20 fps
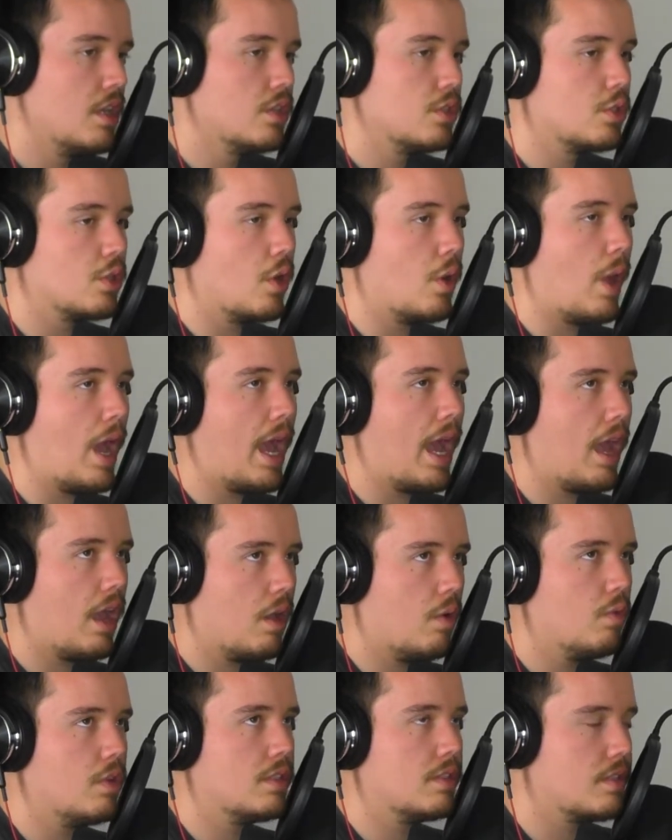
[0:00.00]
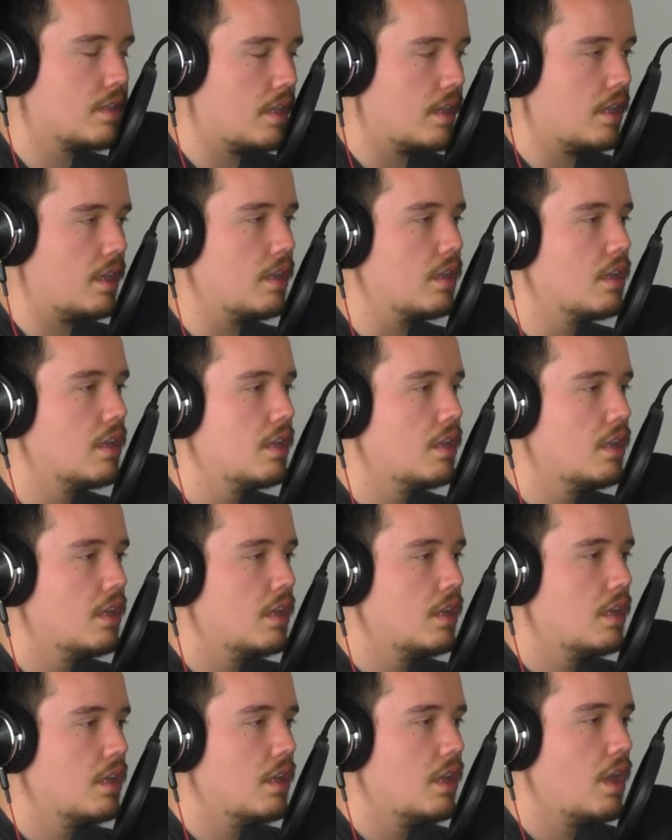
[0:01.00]
So I would say
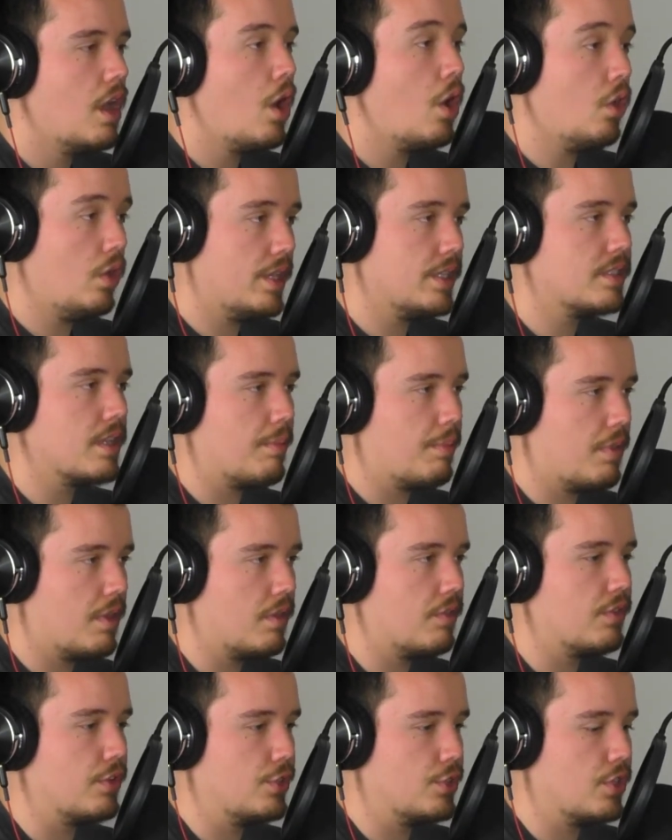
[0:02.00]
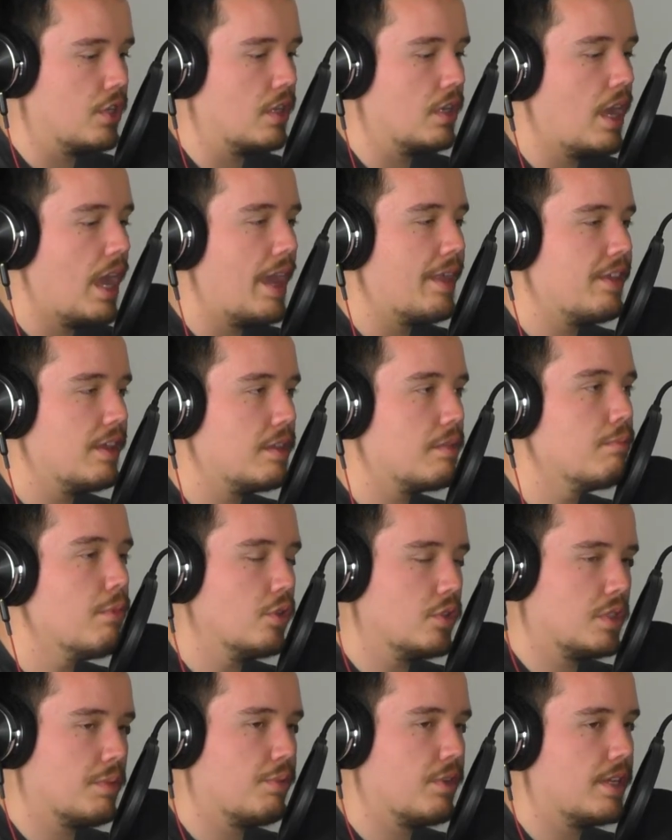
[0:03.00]
Hulk is up there for sure. I think the
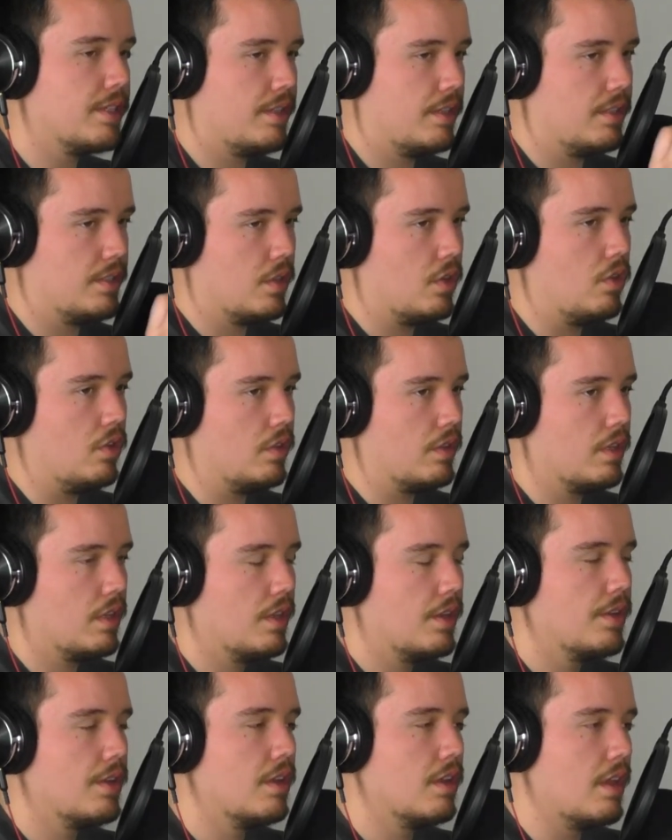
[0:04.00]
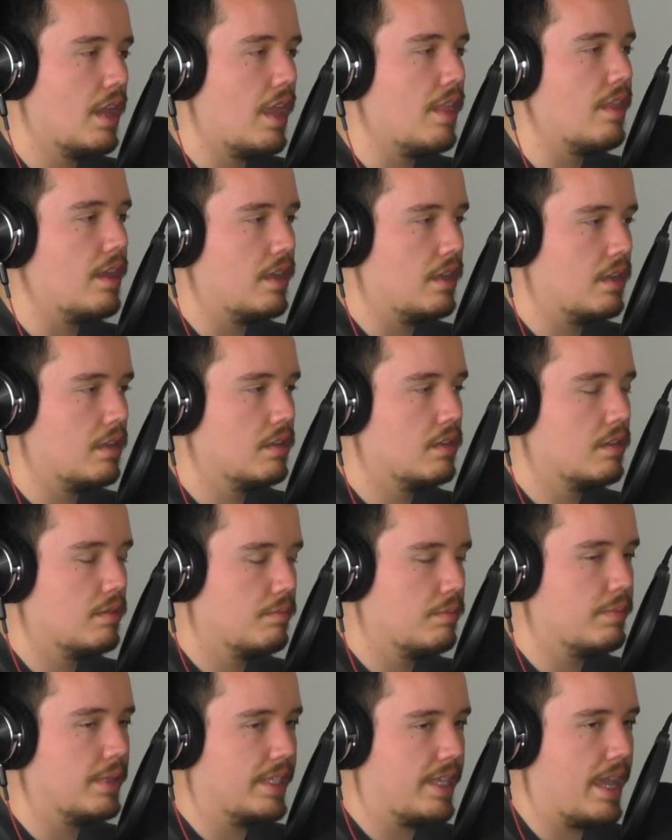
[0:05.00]
most surprising is Hulk,
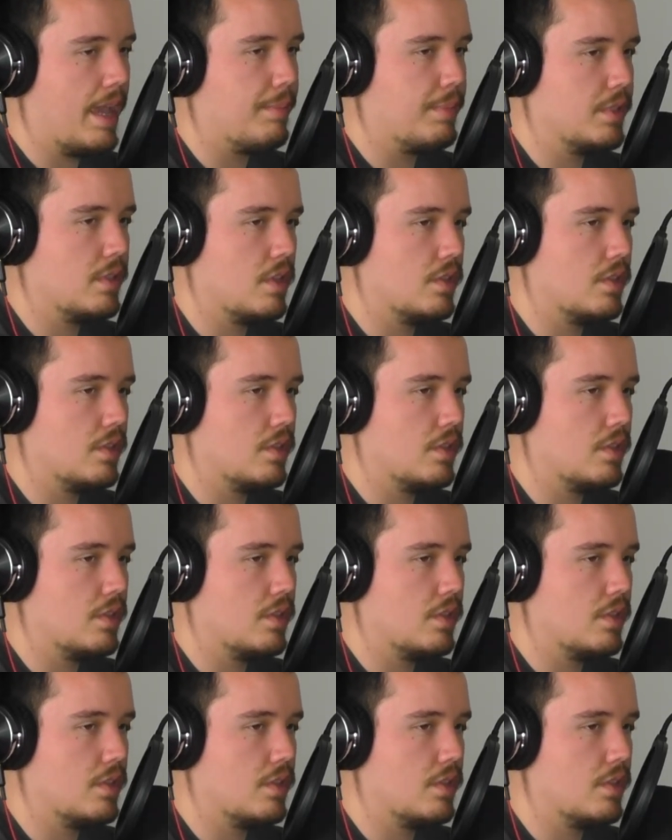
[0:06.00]
but Cap is